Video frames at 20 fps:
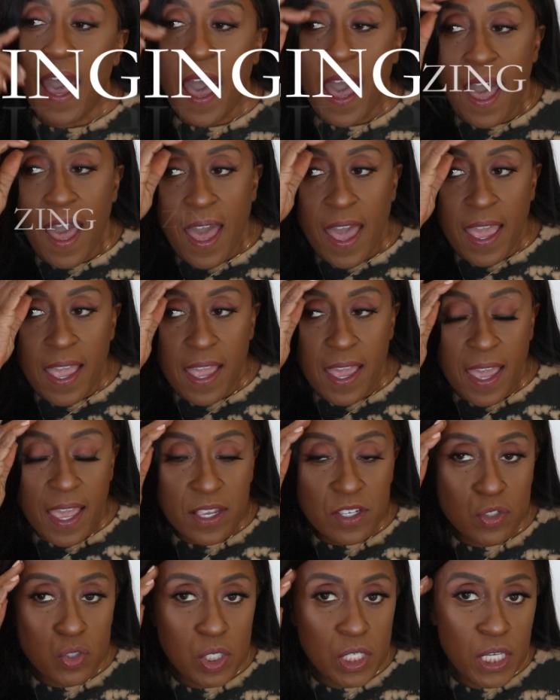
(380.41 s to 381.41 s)
I
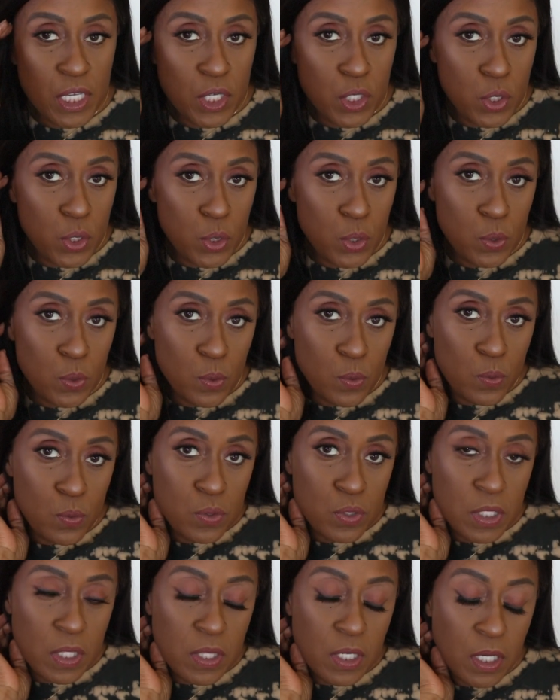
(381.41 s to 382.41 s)
actually
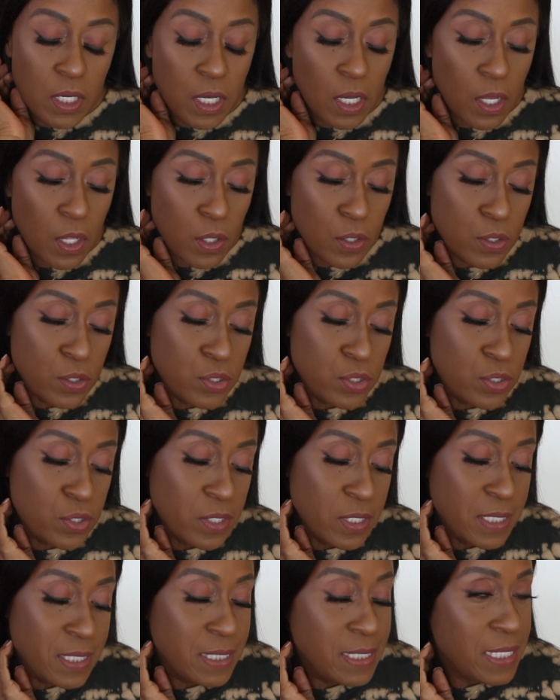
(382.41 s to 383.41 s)
used the colors
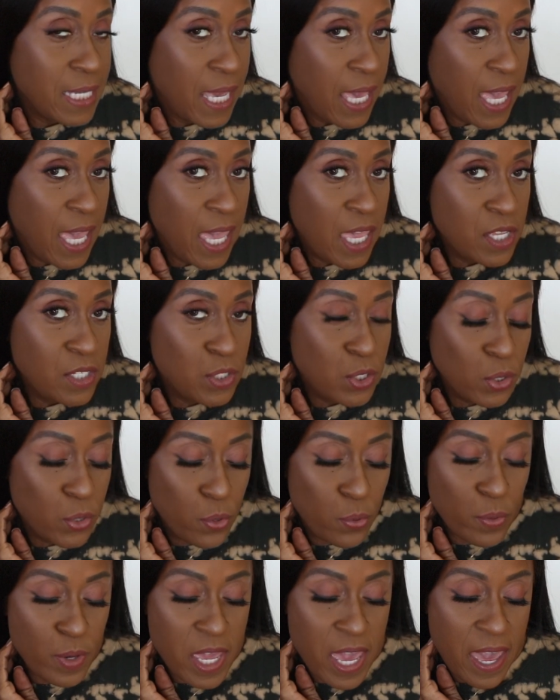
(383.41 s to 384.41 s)
today to
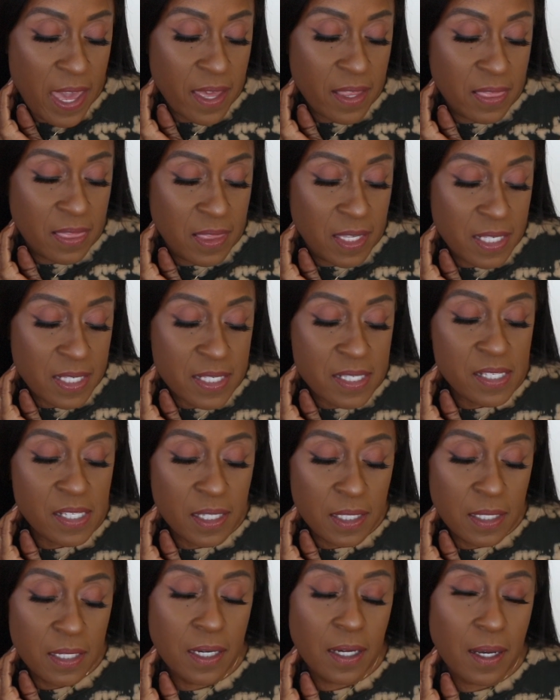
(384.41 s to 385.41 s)
create this
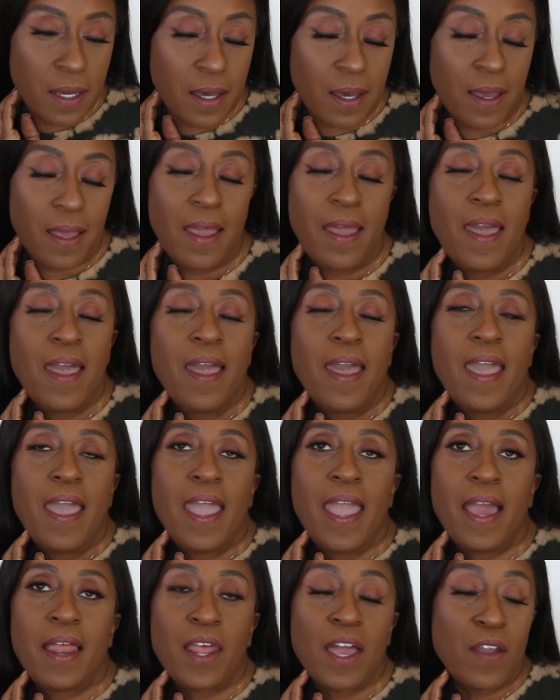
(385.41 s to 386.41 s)
look,
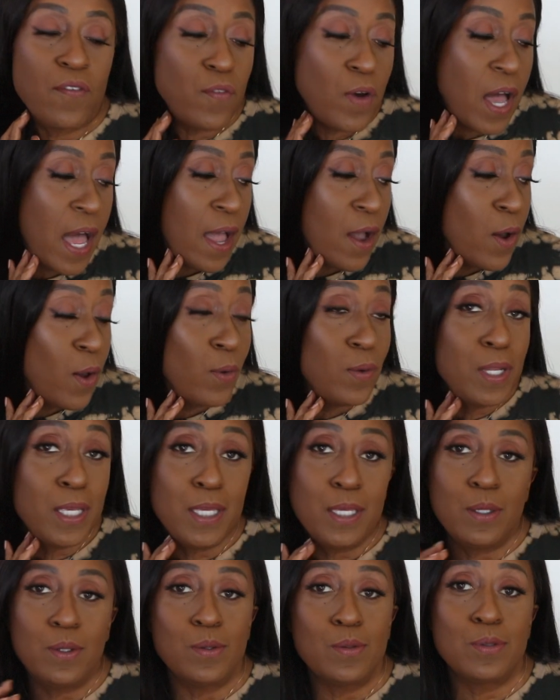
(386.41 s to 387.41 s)
and I only
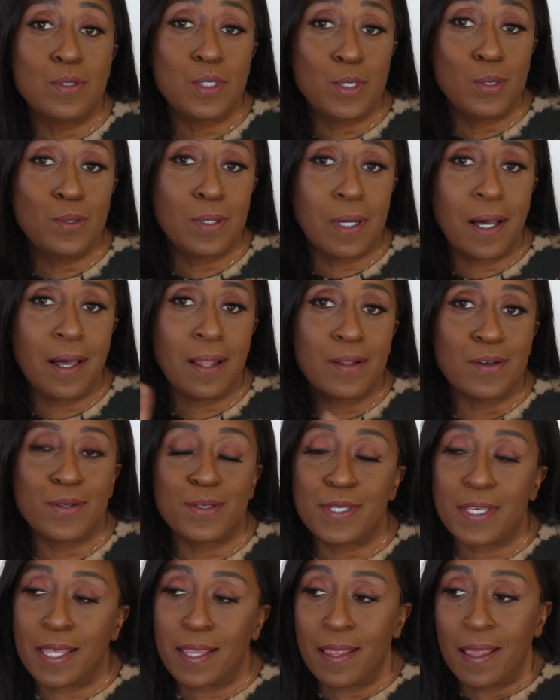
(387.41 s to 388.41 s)
used 2
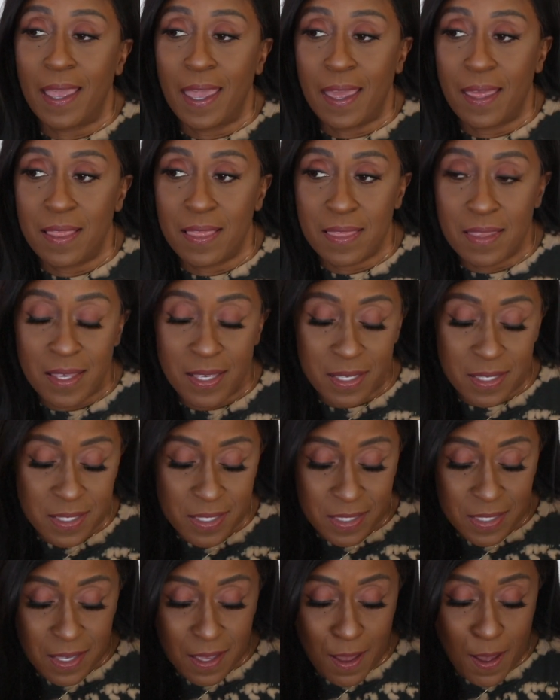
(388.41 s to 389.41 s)
colors in this
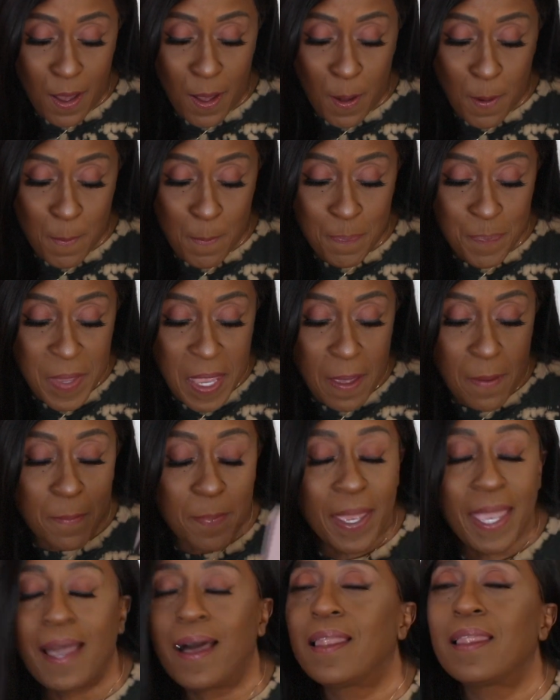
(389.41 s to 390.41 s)

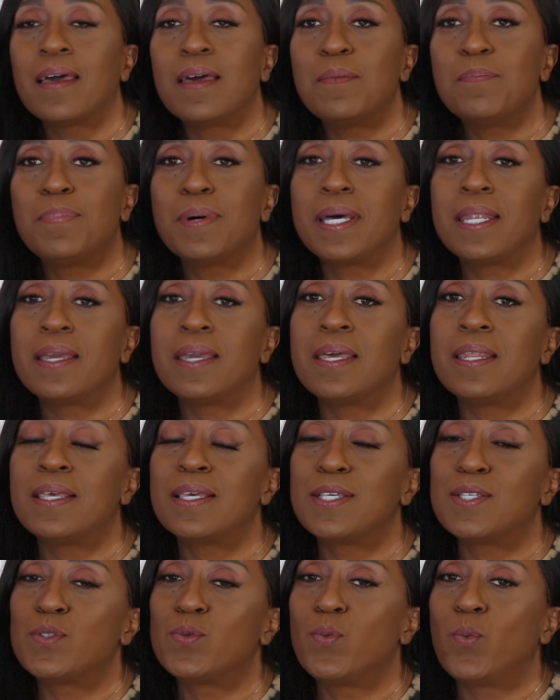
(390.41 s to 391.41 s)
palette, but it
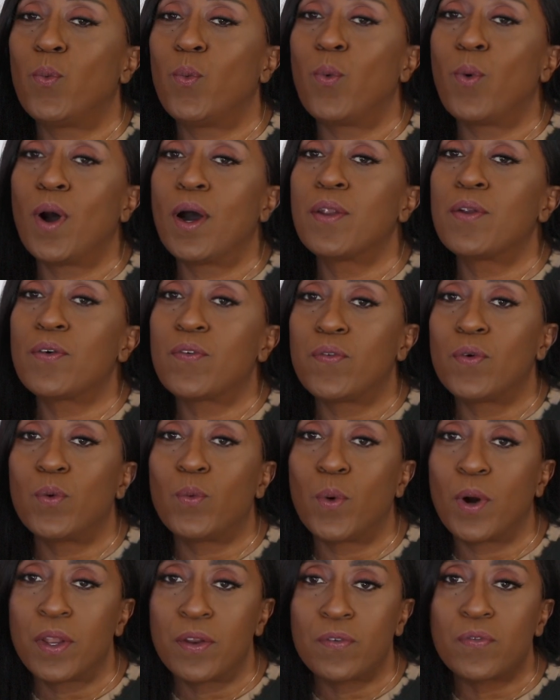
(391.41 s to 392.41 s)
is wonderful,
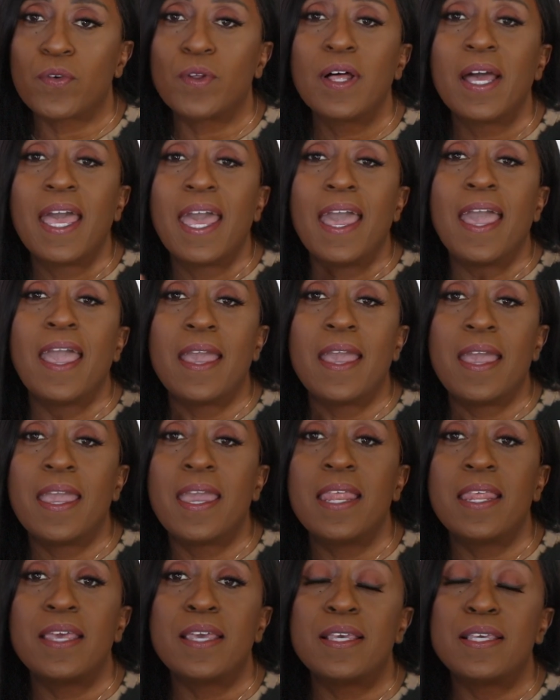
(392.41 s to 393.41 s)
wonderful.
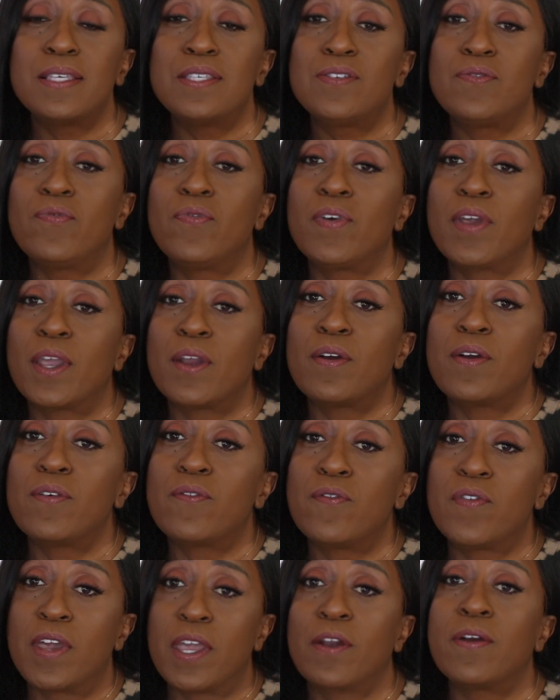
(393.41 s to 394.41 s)
It is very,
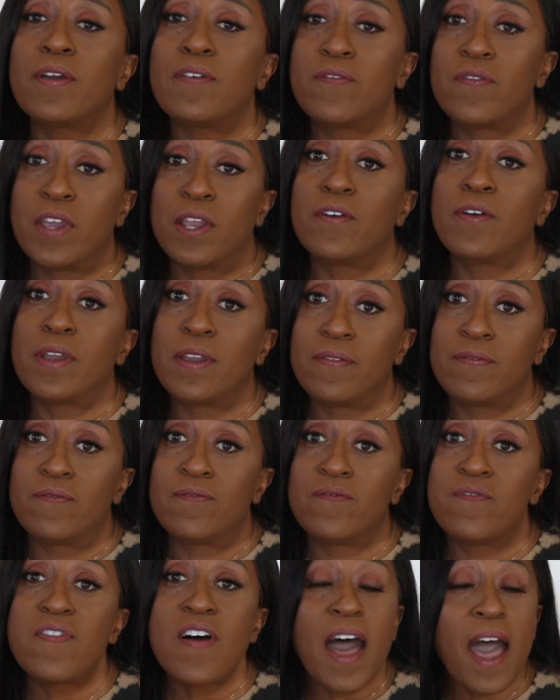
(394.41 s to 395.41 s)
very, very
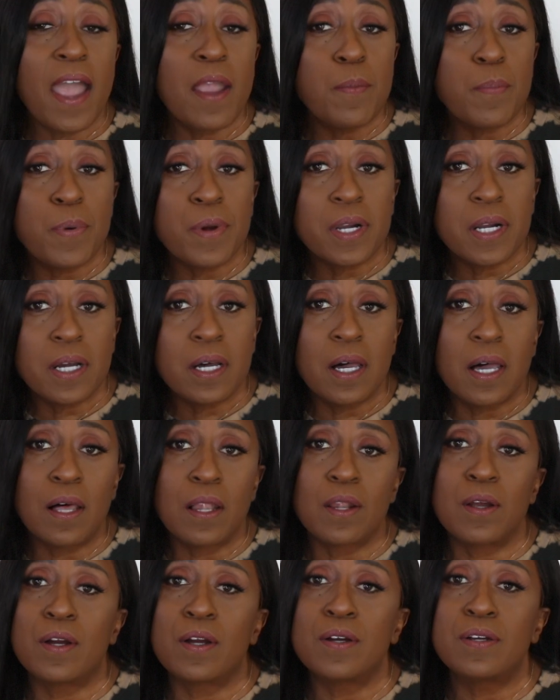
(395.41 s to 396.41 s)
vibrant
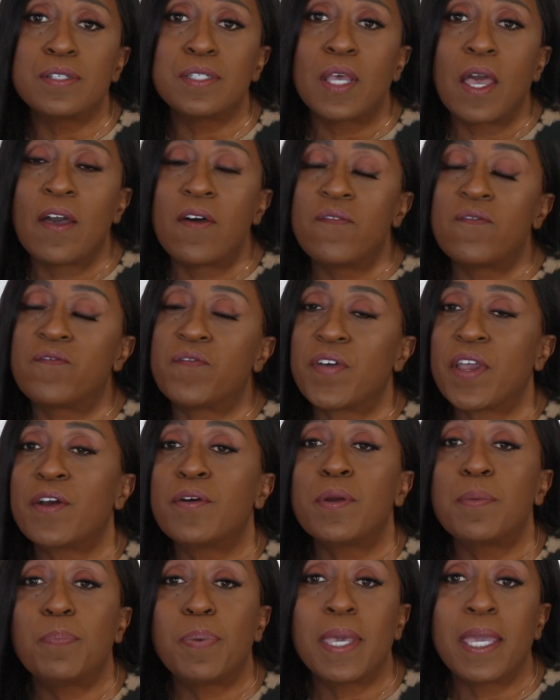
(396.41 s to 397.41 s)
colors,
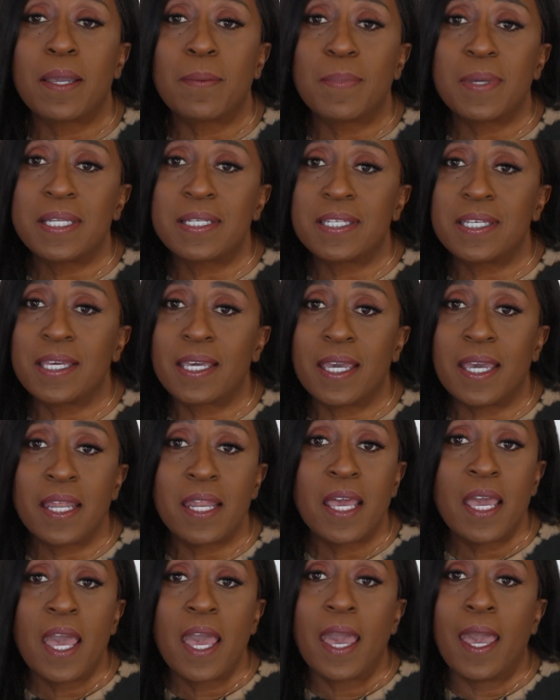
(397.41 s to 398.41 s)
very
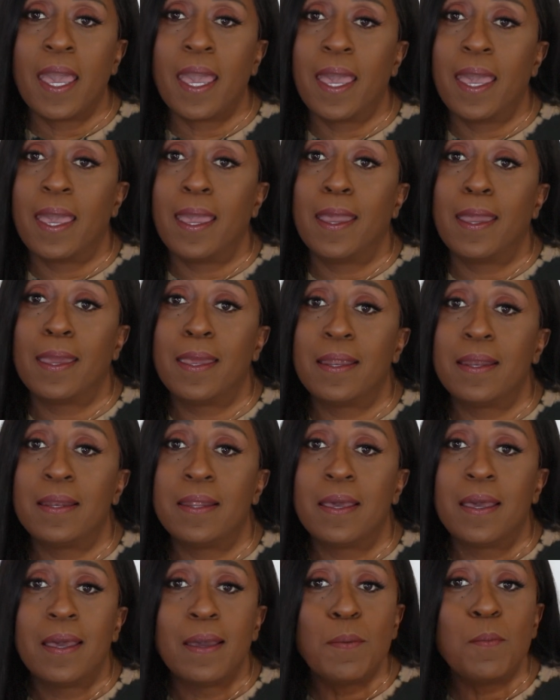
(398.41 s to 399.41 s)
pigmented, and
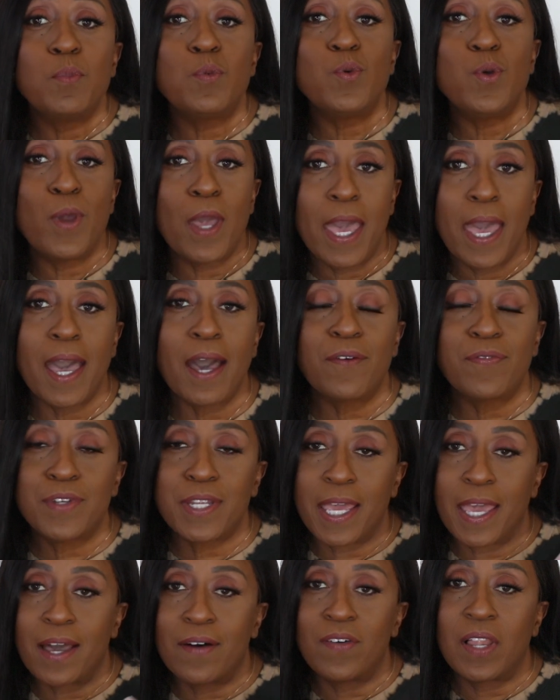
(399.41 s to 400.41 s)
you have
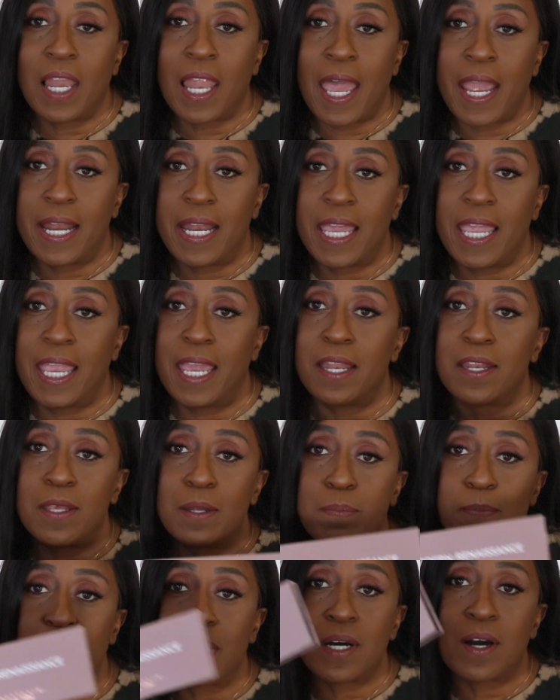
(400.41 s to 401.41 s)
to have a light
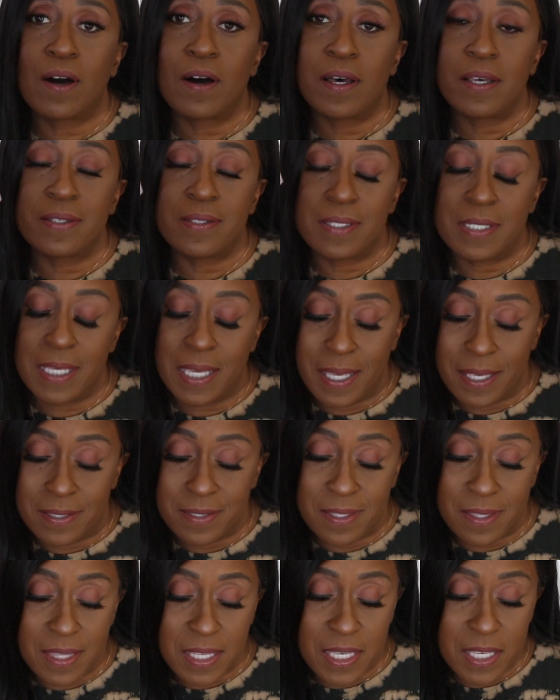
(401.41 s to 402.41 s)
handed because,
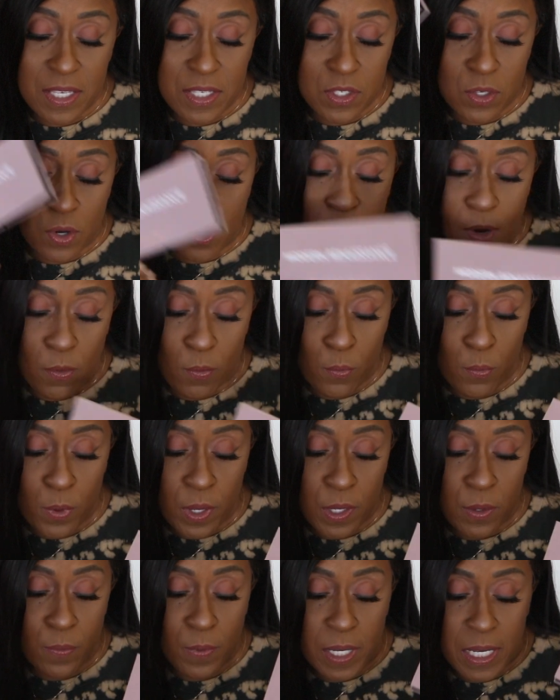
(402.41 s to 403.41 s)
yes, these are
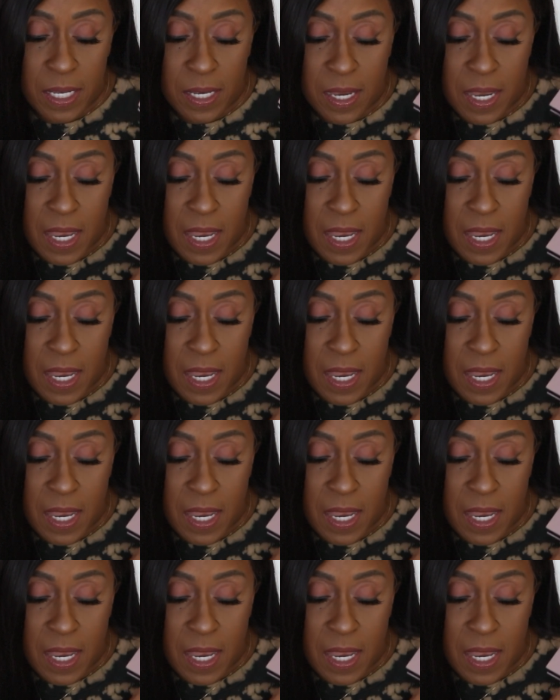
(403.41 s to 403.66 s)
really, really